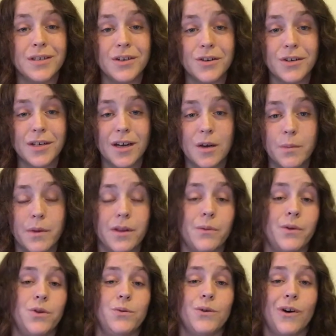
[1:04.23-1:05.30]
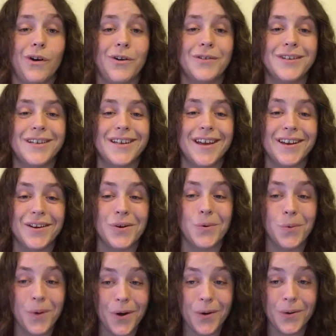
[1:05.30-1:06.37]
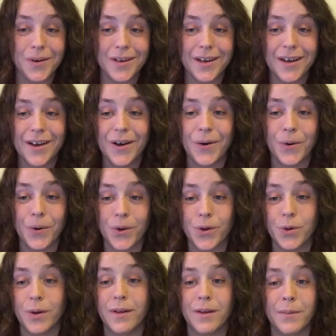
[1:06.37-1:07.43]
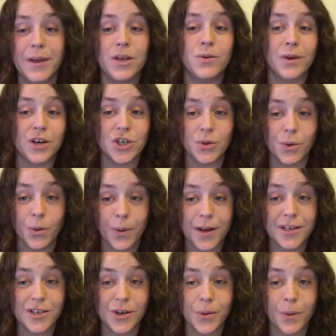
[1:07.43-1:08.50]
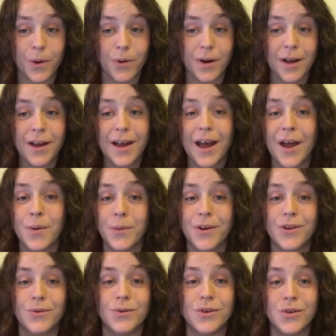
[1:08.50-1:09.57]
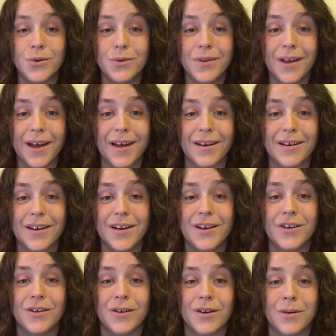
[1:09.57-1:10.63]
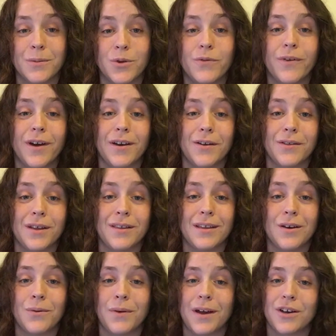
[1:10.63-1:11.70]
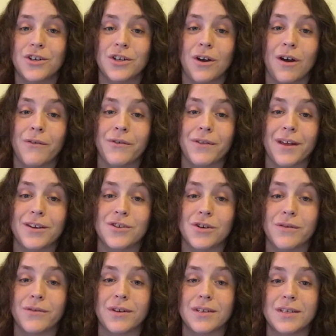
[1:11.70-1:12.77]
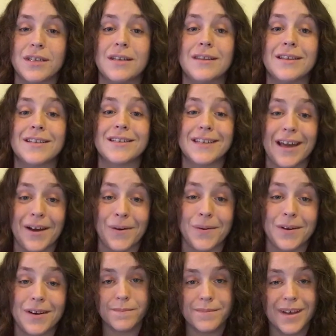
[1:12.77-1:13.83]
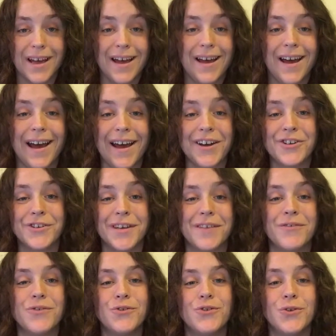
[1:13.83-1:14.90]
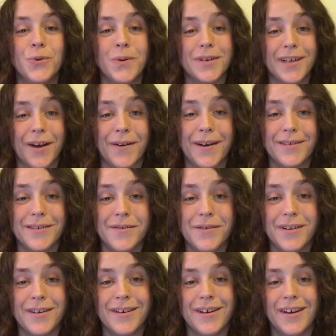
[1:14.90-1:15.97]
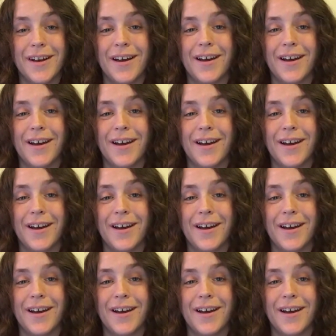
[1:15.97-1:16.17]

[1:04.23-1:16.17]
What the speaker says: in our town, but then when you call to get a quote, or they make you actually request a quote, and when you do that, you find out that they don't actually offer that service in this town. Actually, if you do know what town I live in,